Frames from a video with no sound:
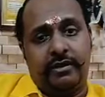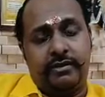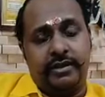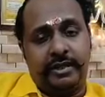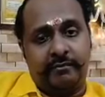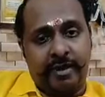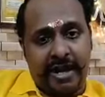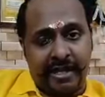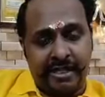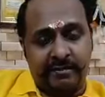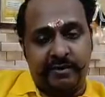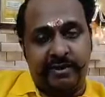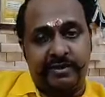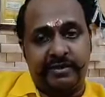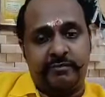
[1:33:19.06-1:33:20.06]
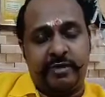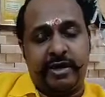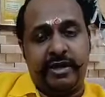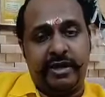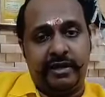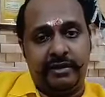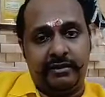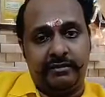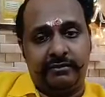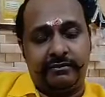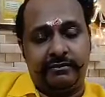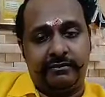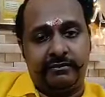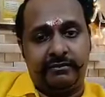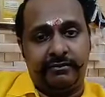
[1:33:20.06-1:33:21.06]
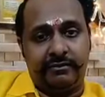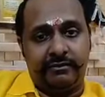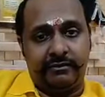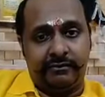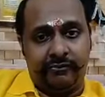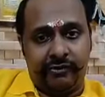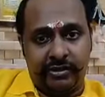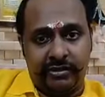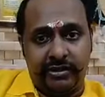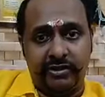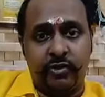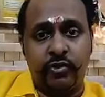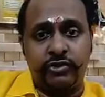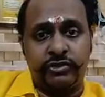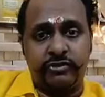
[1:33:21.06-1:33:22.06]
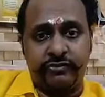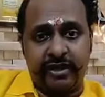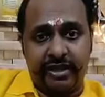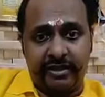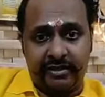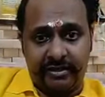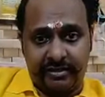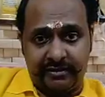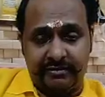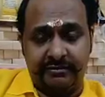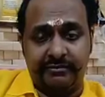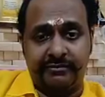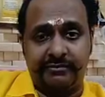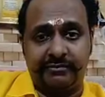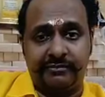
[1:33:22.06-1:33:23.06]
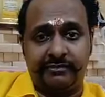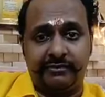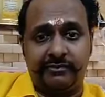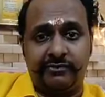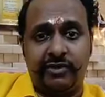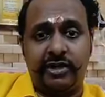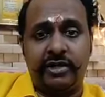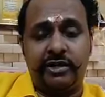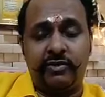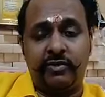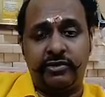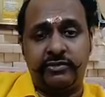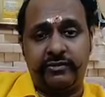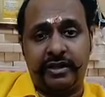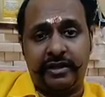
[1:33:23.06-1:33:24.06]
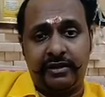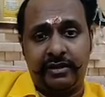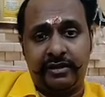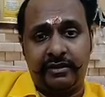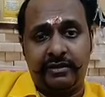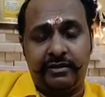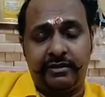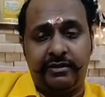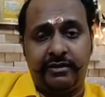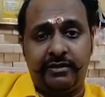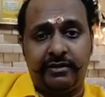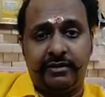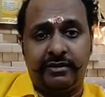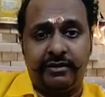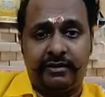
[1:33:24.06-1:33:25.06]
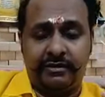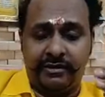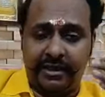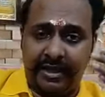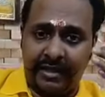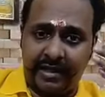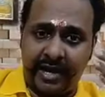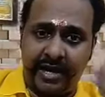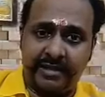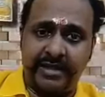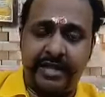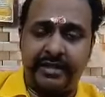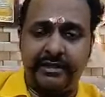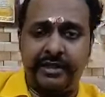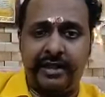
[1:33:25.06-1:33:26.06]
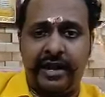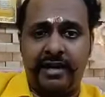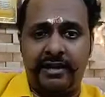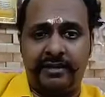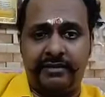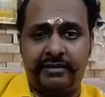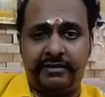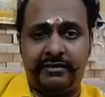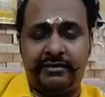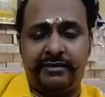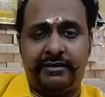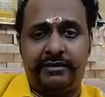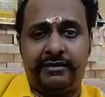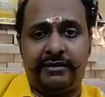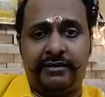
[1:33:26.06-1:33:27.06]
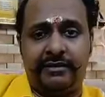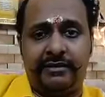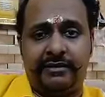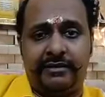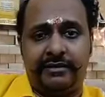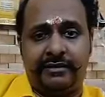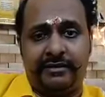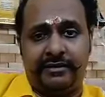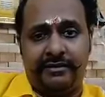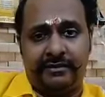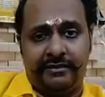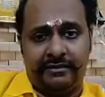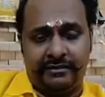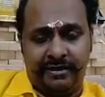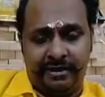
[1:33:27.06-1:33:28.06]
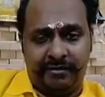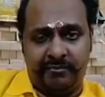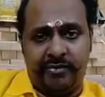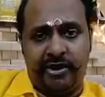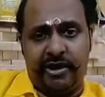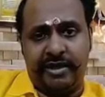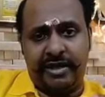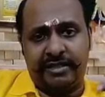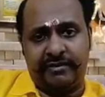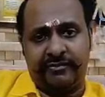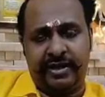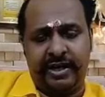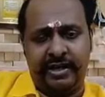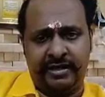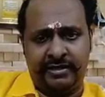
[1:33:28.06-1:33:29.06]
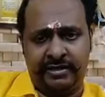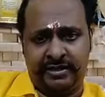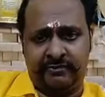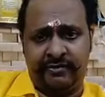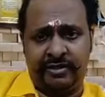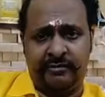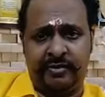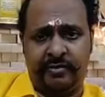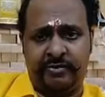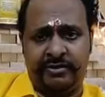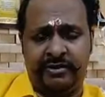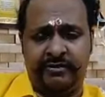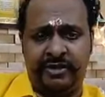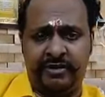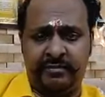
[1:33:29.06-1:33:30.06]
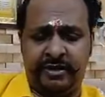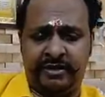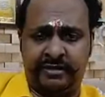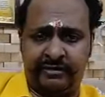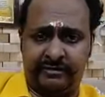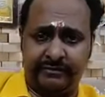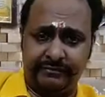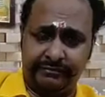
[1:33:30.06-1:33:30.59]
the management is spending for that ghost faculty. What are ghost faculty? They are not there in the college. They are brought as a faculty just for the purpose of inspection.